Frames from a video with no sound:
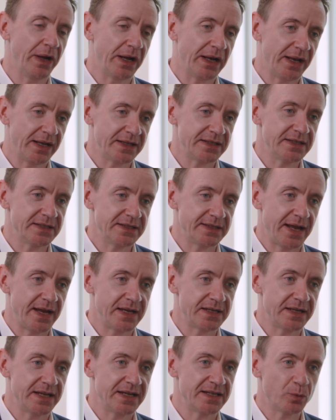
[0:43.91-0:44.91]
collecting
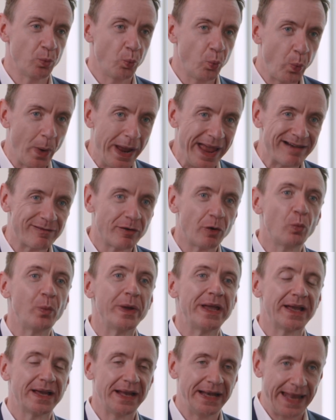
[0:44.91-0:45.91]
data is where are
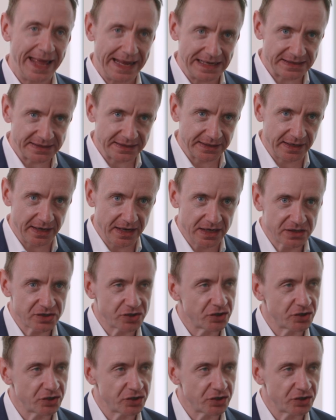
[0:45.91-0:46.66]
we collecting it?